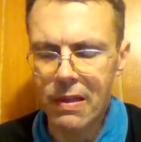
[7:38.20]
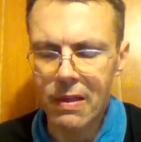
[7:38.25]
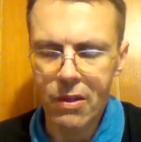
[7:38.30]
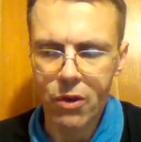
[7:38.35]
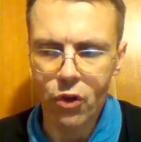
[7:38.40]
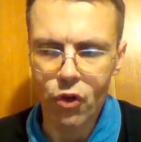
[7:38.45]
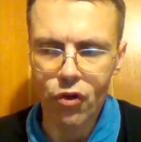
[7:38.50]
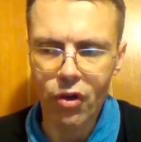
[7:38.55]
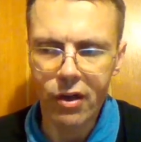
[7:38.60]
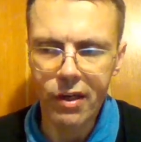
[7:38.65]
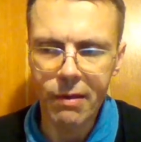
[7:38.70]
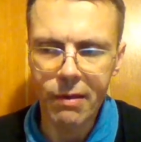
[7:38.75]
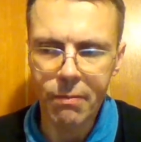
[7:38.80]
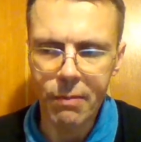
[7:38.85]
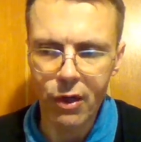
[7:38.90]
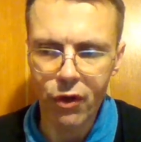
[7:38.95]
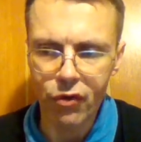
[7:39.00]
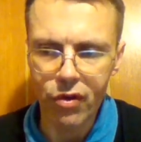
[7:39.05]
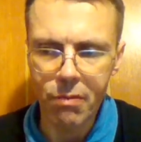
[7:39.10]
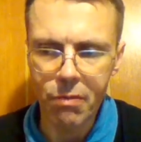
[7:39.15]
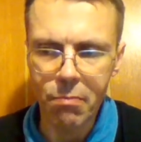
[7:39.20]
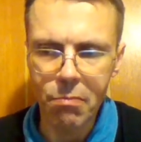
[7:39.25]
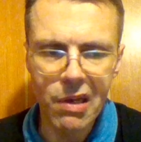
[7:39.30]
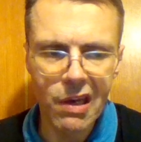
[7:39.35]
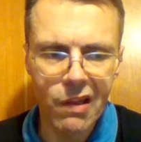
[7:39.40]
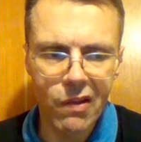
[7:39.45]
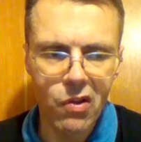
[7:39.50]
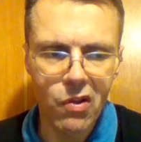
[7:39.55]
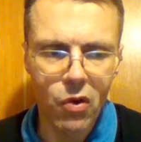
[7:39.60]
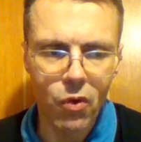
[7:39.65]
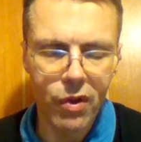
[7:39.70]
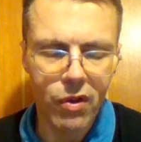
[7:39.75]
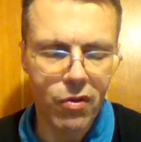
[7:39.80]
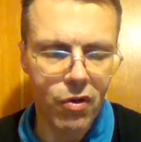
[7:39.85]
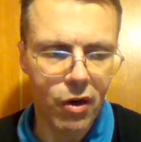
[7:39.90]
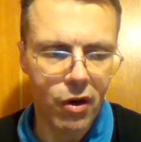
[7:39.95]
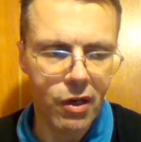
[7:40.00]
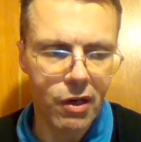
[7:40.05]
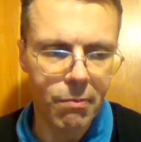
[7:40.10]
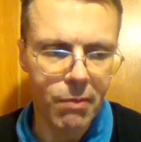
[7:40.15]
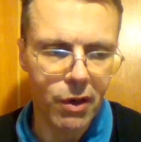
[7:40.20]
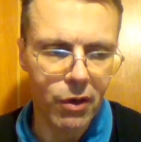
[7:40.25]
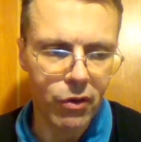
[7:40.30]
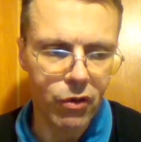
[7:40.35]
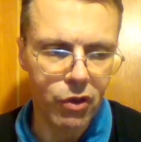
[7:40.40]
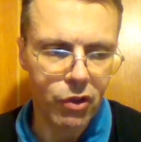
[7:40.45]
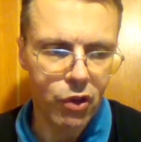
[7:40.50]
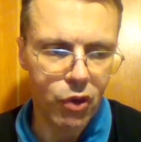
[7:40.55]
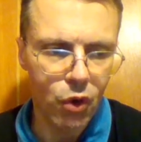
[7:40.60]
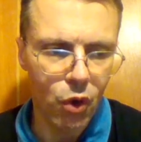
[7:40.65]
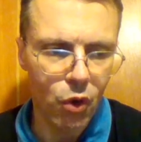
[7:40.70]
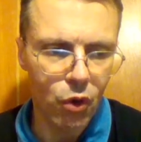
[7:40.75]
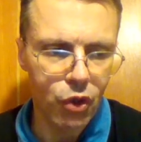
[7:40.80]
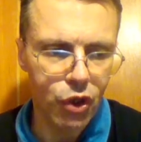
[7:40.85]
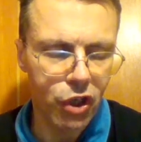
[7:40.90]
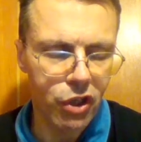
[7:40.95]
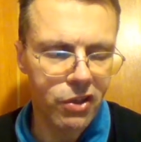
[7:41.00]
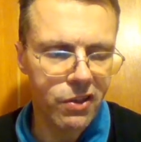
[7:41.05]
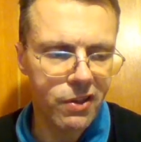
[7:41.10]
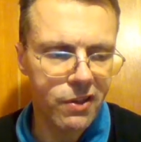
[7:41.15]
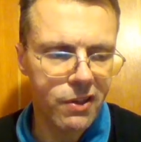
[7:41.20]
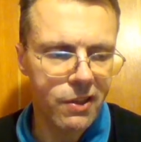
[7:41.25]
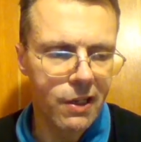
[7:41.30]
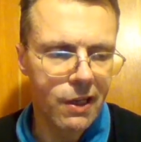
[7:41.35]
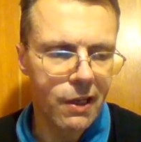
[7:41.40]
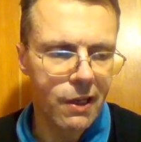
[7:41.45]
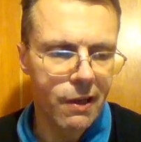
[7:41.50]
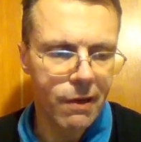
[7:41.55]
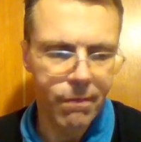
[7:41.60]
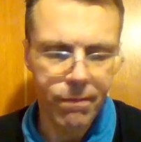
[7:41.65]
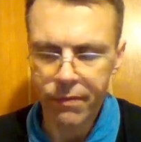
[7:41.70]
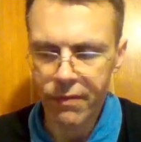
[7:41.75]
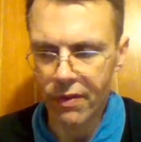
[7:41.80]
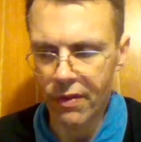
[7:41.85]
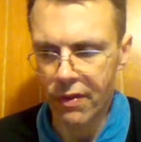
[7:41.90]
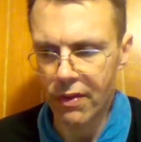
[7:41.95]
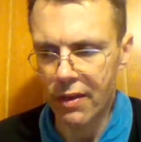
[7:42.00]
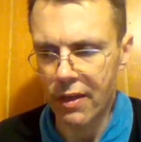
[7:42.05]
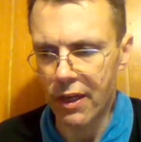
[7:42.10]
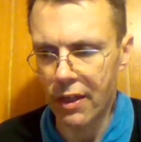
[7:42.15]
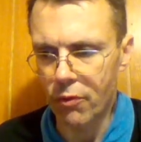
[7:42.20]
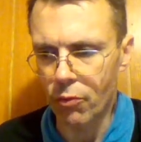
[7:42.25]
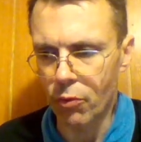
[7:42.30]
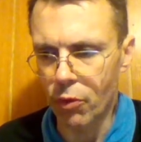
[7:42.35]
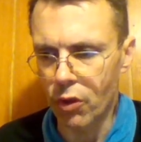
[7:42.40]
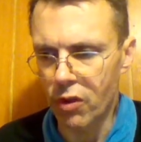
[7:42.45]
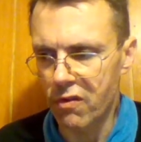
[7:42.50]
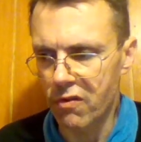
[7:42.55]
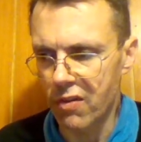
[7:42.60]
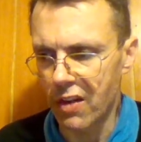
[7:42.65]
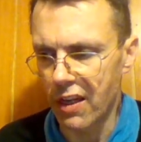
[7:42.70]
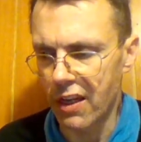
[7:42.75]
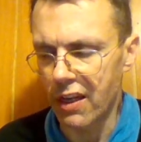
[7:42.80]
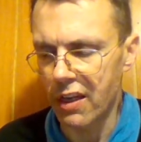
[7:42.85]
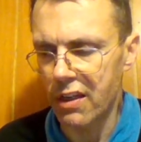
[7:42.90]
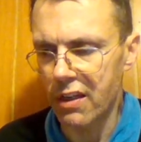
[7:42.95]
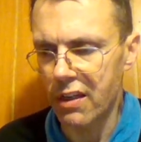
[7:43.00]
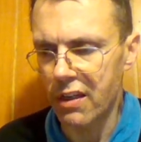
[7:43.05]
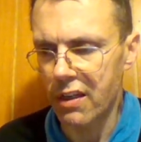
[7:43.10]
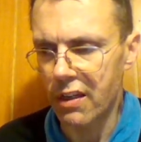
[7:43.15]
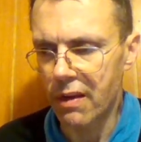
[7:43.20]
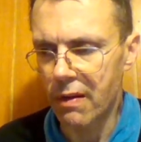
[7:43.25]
You're talking about the military, talking about the soldiers that would take